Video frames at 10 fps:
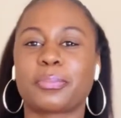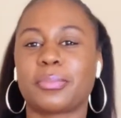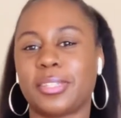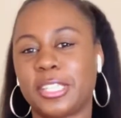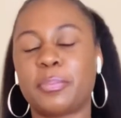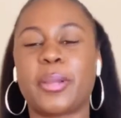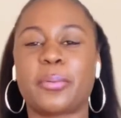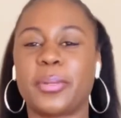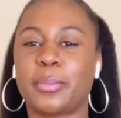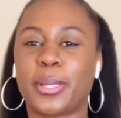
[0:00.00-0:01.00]
just bear
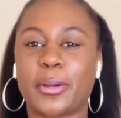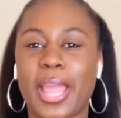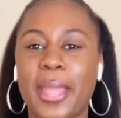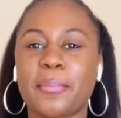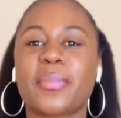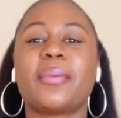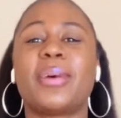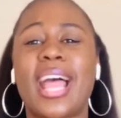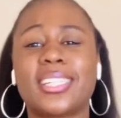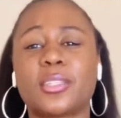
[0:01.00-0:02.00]
with me, okay?
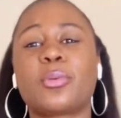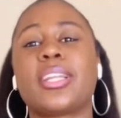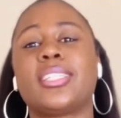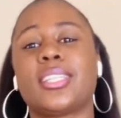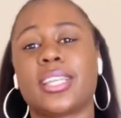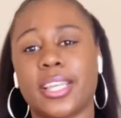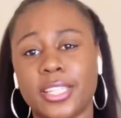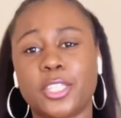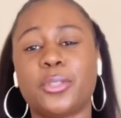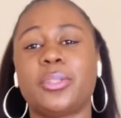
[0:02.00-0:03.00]
But I just wanted to
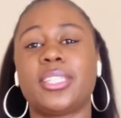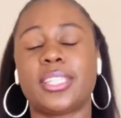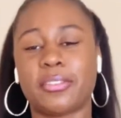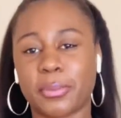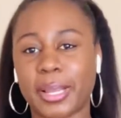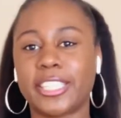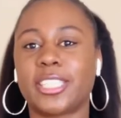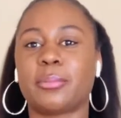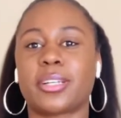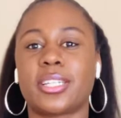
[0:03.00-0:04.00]
get you this
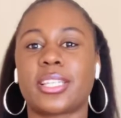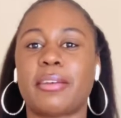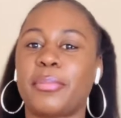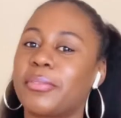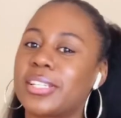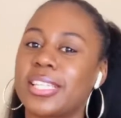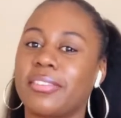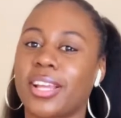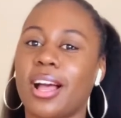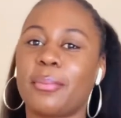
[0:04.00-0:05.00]
information because I've been
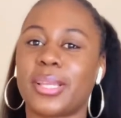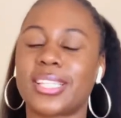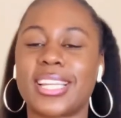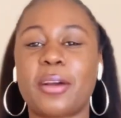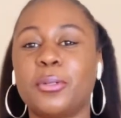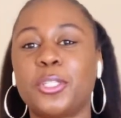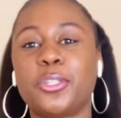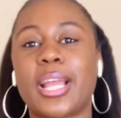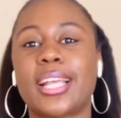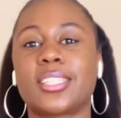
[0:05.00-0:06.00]
receiving comments. And I want you
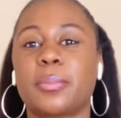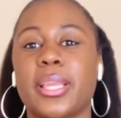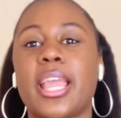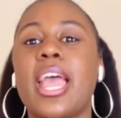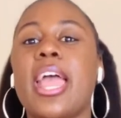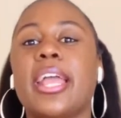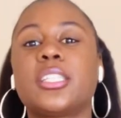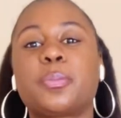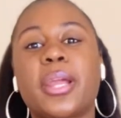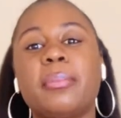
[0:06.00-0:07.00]
guys to be as
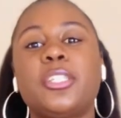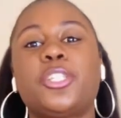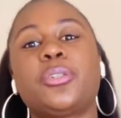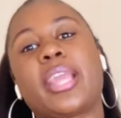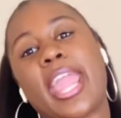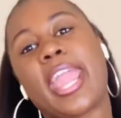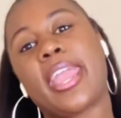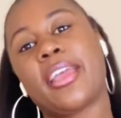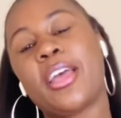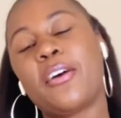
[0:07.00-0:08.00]
prepped as you
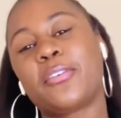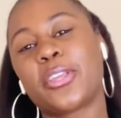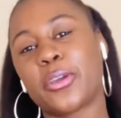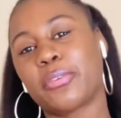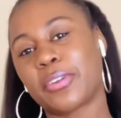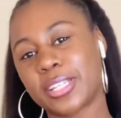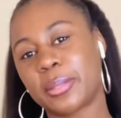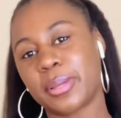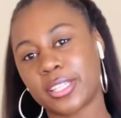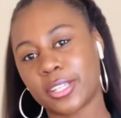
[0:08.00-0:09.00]
can for your first
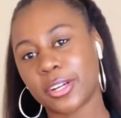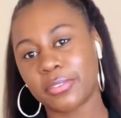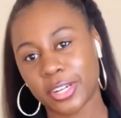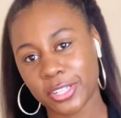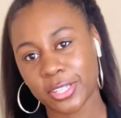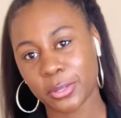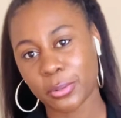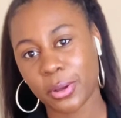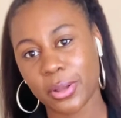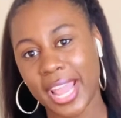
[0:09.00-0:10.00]
semester of nursing
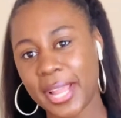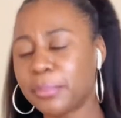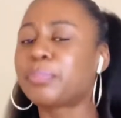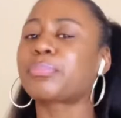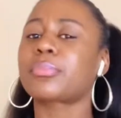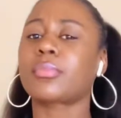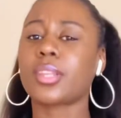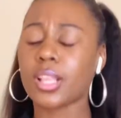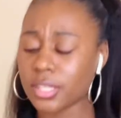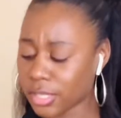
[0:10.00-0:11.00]
school, okay?
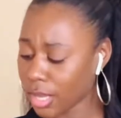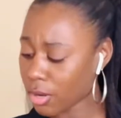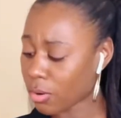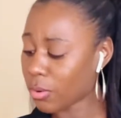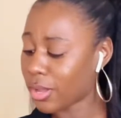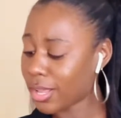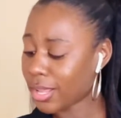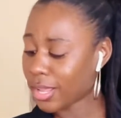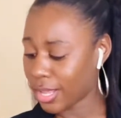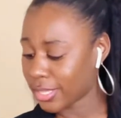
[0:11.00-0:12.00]
So,
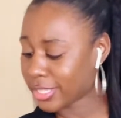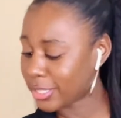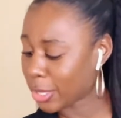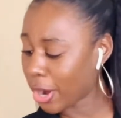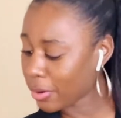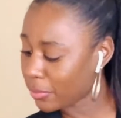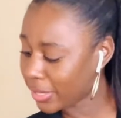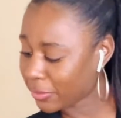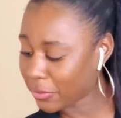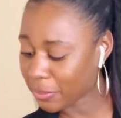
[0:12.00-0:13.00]
to start
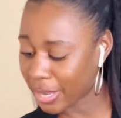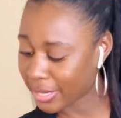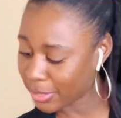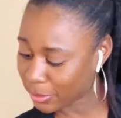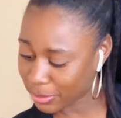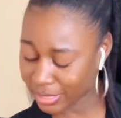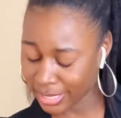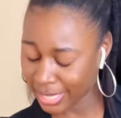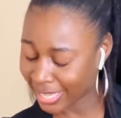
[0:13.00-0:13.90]
with, from my notes,